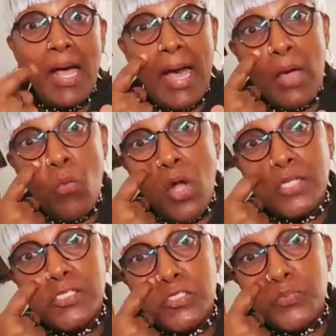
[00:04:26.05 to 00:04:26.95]
I
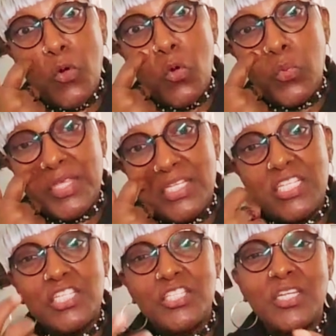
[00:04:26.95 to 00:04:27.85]
once spoke with a
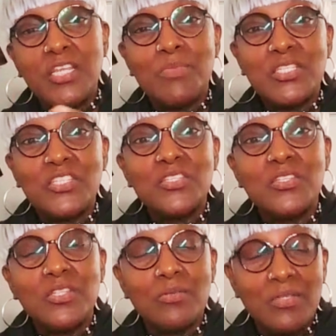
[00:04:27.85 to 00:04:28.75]
teacher named
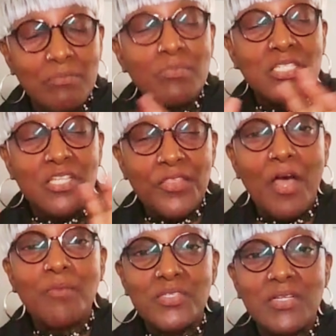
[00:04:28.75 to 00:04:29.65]
Mr.
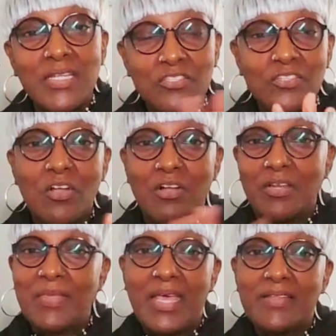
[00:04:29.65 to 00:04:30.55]
Thompson. Let's just call
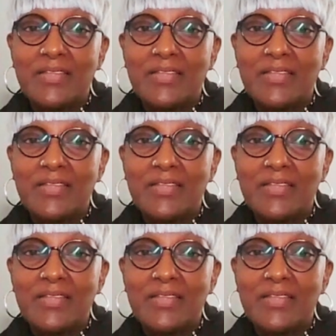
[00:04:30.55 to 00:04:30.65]
him that.